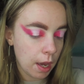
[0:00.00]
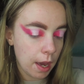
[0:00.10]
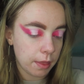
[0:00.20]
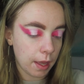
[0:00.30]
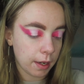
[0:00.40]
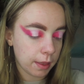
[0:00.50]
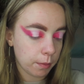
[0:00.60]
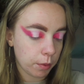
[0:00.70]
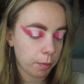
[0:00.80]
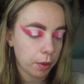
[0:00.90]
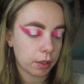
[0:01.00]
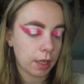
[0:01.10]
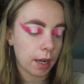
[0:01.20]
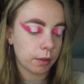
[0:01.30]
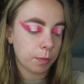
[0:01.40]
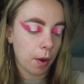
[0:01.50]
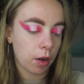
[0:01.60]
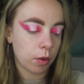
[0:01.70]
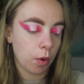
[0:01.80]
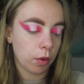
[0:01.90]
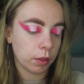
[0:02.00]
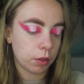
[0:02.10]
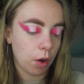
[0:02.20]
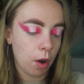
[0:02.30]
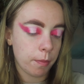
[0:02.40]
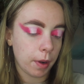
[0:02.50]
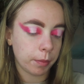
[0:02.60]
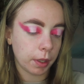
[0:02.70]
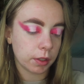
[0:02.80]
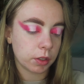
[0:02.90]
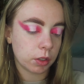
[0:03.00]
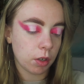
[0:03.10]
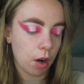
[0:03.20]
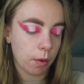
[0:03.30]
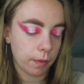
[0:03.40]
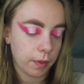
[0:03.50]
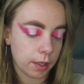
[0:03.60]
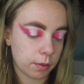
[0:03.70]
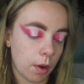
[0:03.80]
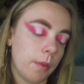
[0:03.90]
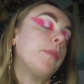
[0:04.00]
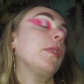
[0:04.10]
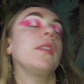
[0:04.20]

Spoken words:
Then I think I'm going to put the yellow sparkle on the top, but I'm going to start with this one.